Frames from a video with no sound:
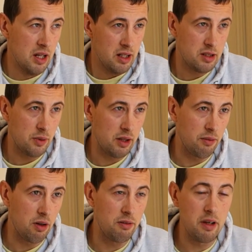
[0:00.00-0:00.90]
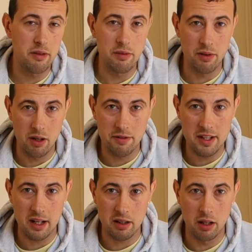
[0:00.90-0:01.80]
it's 25,
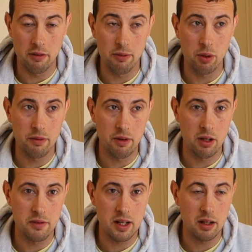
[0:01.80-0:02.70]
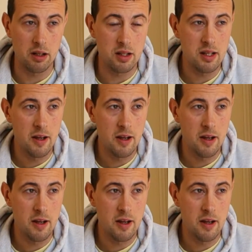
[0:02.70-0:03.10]
45 seconds.